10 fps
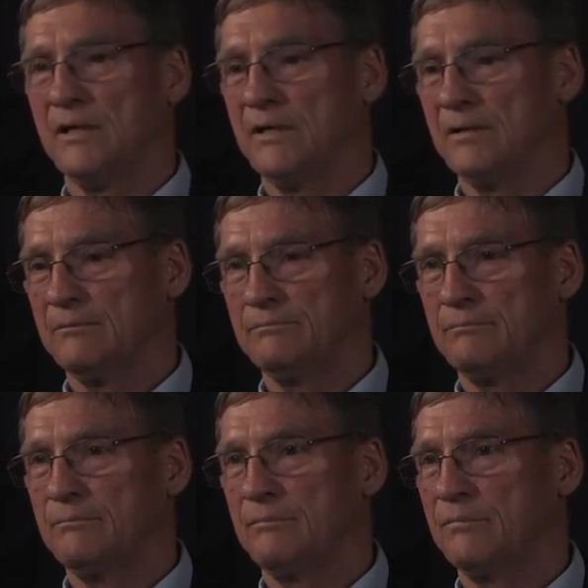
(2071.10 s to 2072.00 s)
uh, got
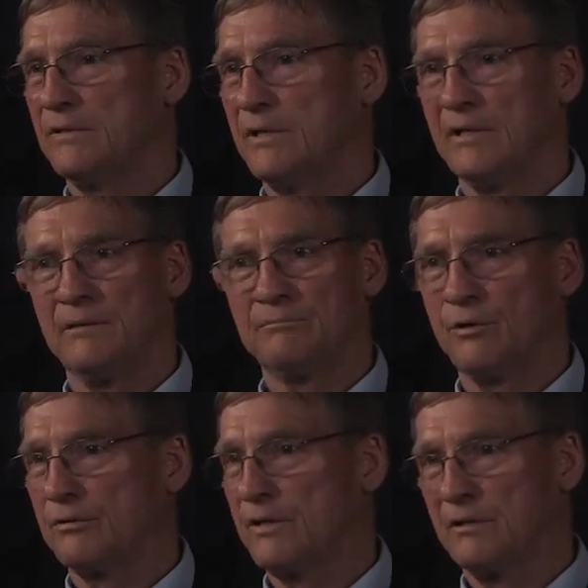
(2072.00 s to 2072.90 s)
malaria, uh,
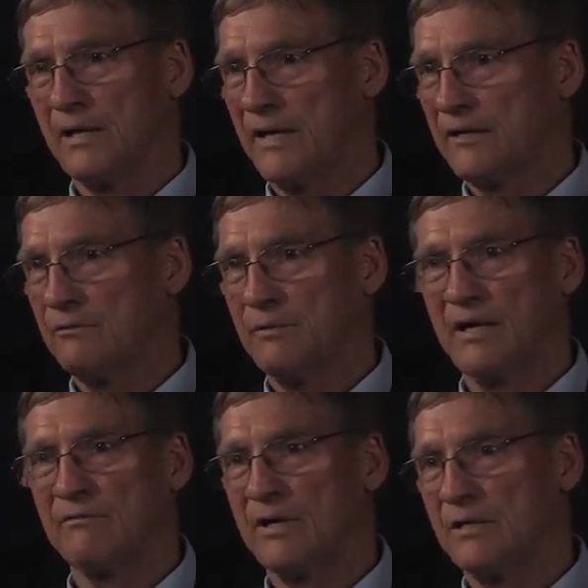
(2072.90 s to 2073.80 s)
broke their leg,
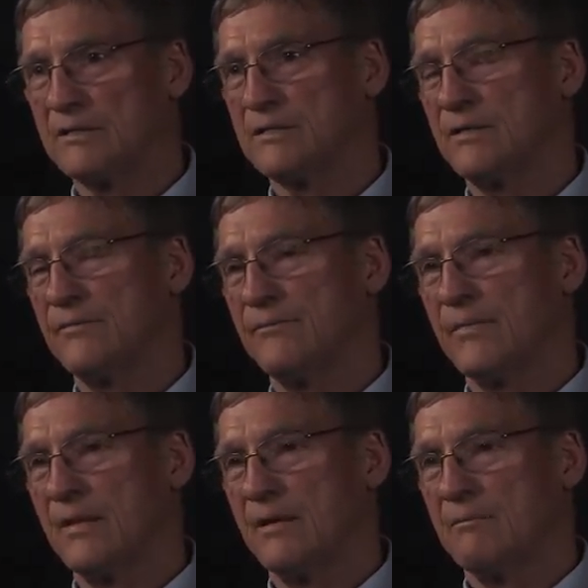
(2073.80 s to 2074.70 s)
whatever else.
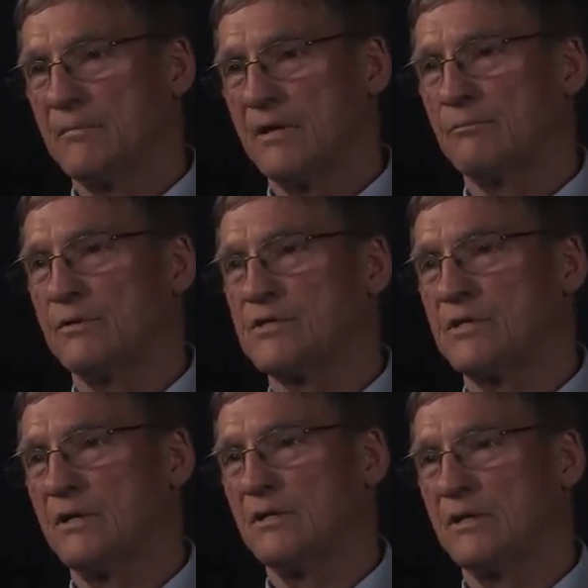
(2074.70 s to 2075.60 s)
But it was
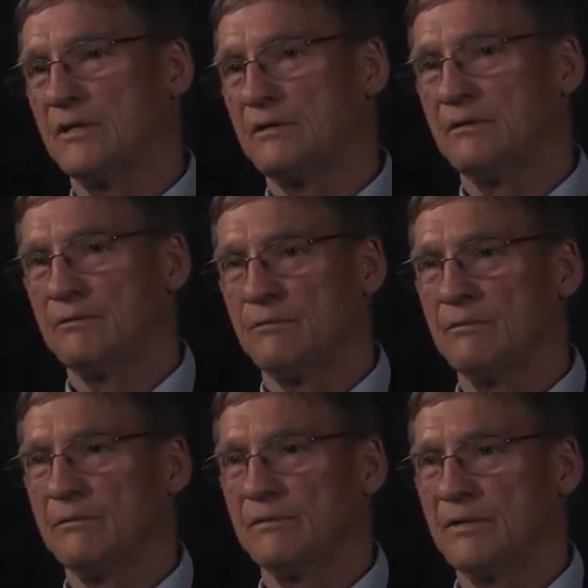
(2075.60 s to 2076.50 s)
still uh,
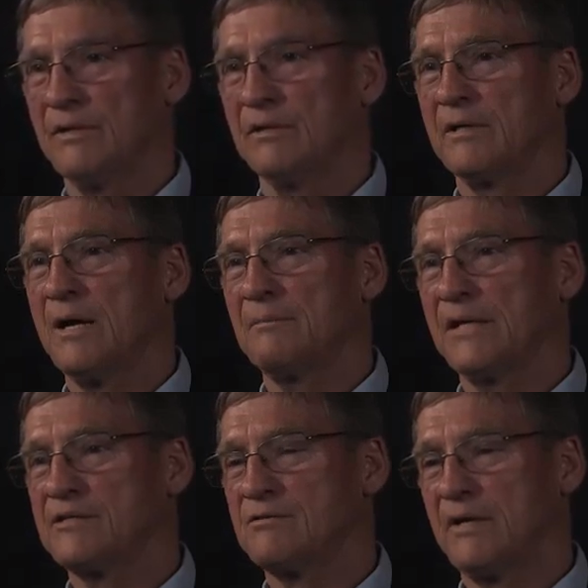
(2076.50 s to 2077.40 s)
the
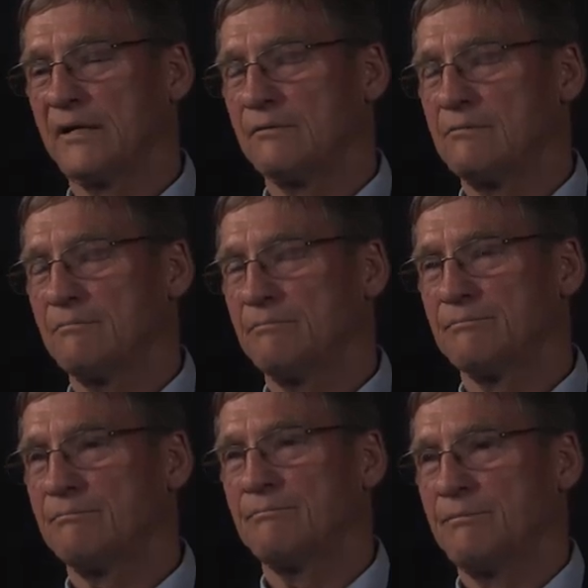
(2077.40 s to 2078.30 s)
combat strength.
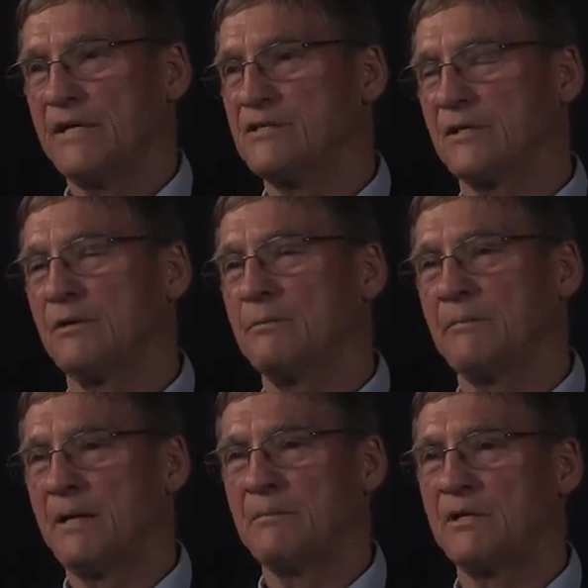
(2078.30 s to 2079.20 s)
Basically,
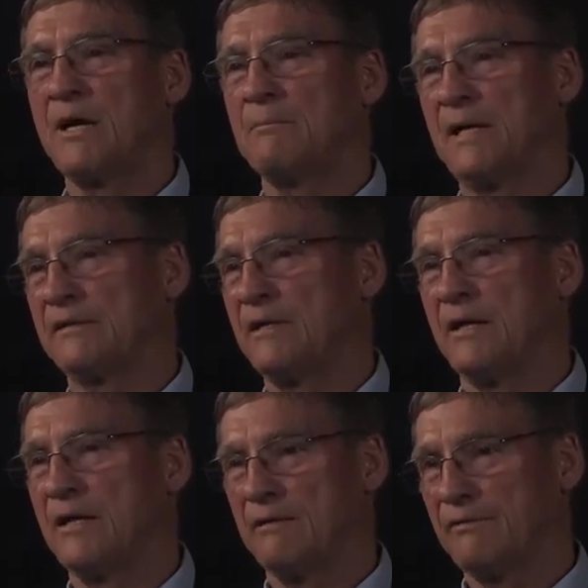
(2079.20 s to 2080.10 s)
made me combat
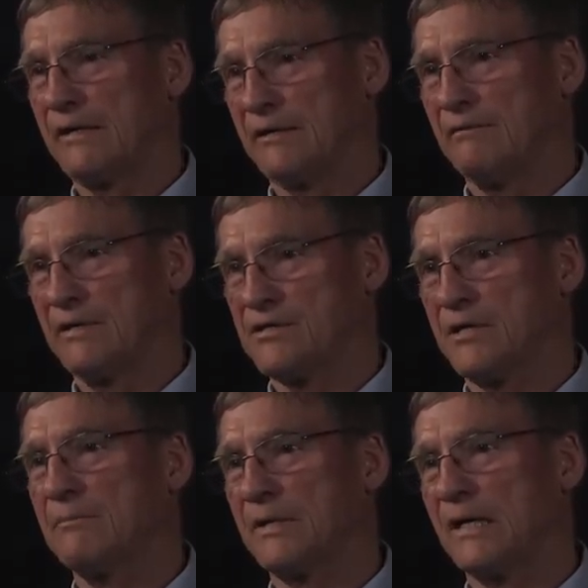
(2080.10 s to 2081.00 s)
ineffective as a
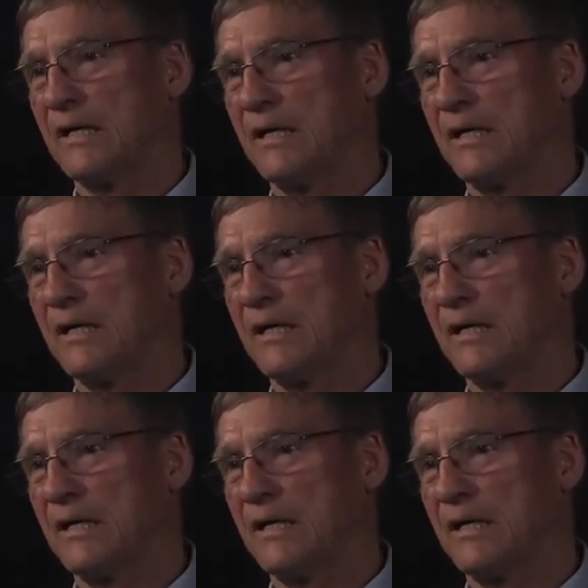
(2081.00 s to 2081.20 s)
company.